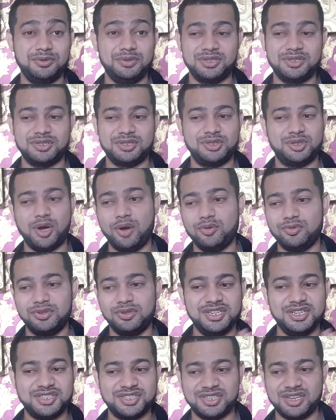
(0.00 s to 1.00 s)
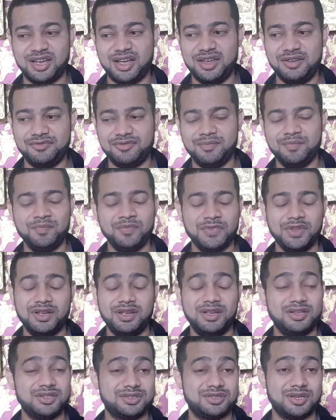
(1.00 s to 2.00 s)
It's totally safe,
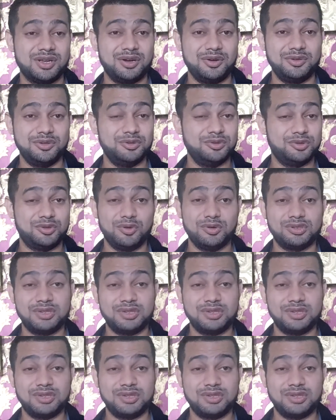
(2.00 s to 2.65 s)
so you don't